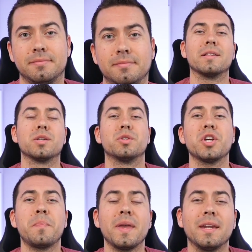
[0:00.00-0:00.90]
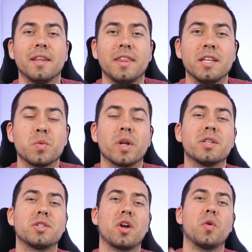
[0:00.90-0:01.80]
All right, so jumping into things, we're gonna
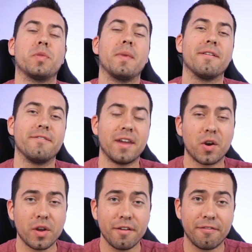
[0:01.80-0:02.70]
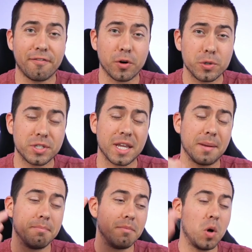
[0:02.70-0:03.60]
start with my very first
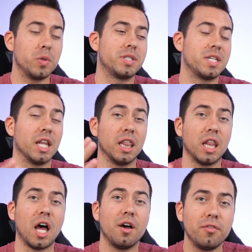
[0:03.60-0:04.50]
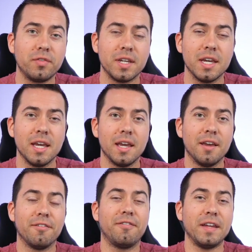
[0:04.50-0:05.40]
and most loved
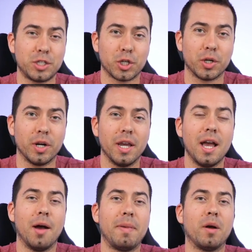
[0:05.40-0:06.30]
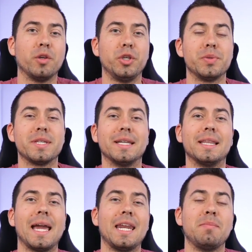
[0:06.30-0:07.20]
feature about using
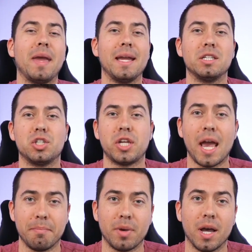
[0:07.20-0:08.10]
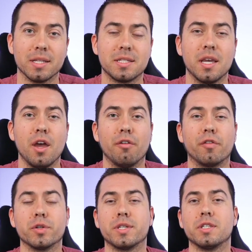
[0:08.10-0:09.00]
landing page chatbots
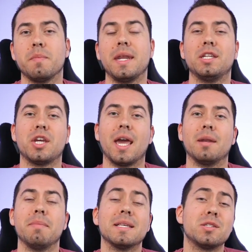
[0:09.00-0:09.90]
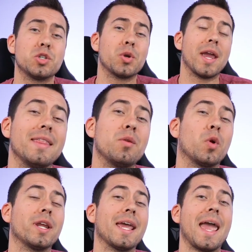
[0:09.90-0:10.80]
versus ManyChat and Messenger. And then
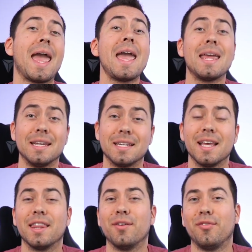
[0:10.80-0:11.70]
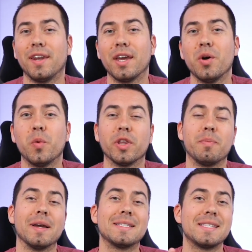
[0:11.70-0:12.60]
we're gonna end the video
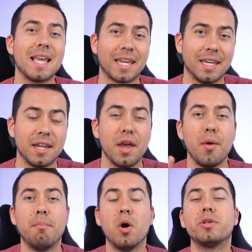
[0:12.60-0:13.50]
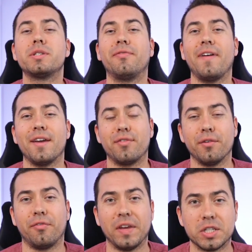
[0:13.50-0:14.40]
with my second most
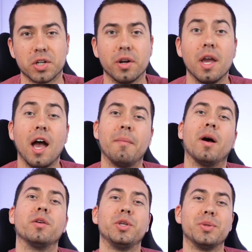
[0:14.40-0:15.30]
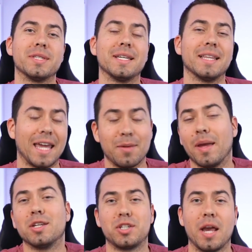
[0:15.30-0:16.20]
favorite feature about using landing
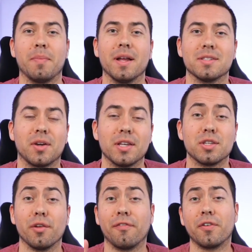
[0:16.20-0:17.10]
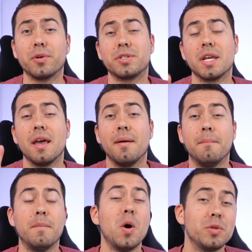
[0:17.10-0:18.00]
page chatbots. Okay, so the first
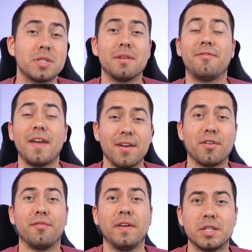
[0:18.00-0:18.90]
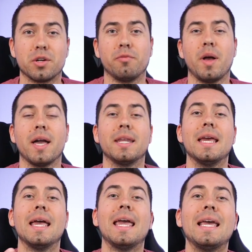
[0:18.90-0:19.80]
most favorite feature of mine
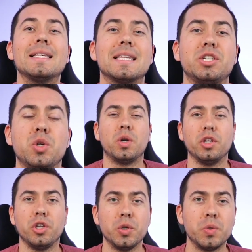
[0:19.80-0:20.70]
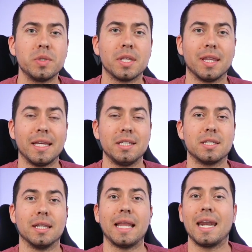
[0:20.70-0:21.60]
is that you can use
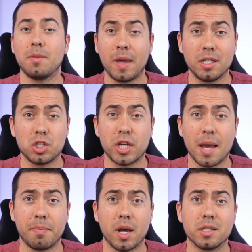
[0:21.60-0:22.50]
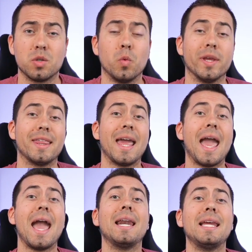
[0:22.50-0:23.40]
these landing page chatbots with
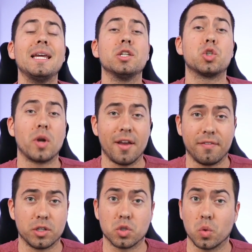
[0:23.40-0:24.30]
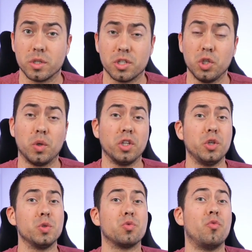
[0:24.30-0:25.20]
any traffic source. You can
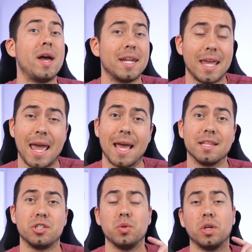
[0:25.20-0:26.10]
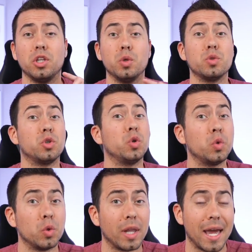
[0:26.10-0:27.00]
use Reddit ads, you can use
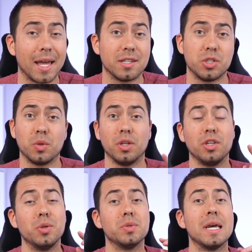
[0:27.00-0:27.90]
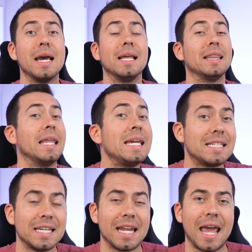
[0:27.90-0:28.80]
Google ads, you can use
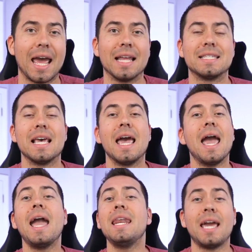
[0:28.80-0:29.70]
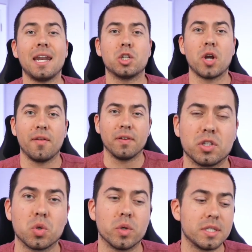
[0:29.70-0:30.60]
LinkedIn ads, any kind of traffic
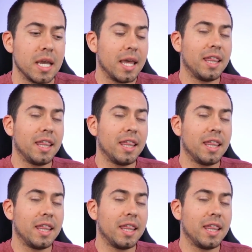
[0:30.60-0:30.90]
source.